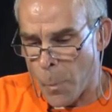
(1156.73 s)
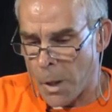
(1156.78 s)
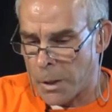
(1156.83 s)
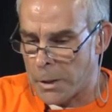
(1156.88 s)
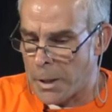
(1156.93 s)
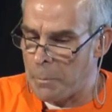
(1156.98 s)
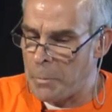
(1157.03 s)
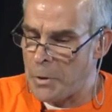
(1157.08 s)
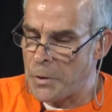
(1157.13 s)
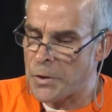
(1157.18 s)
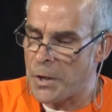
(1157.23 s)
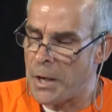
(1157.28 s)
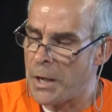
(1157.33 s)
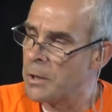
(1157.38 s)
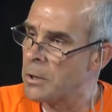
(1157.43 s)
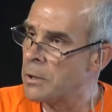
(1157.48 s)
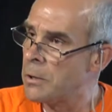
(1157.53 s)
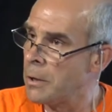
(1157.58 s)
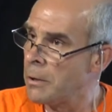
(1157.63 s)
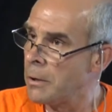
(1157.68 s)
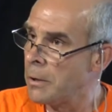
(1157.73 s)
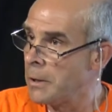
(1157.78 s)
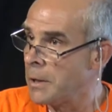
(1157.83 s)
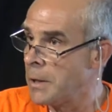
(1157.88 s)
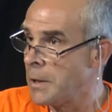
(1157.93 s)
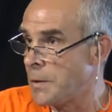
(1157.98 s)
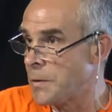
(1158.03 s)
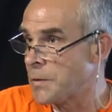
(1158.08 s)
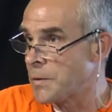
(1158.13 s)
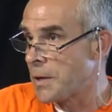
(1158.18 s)
Let me say it clearly,
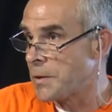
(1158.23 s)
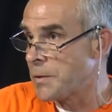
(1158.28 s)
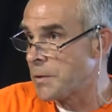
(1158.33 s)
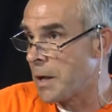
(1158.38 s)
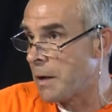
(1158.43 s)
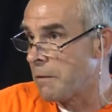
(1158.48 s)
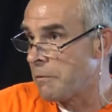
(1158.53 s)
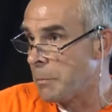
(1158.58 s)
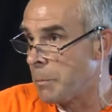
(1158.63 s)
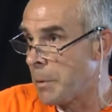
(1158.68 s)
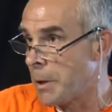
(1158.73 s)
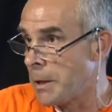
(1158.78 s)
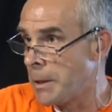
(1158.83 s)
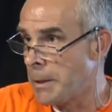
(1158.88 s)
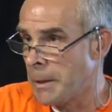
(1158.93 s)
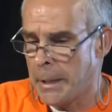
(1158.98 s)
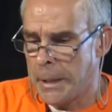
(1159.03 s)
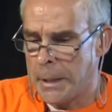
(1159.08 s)
he says to everybody.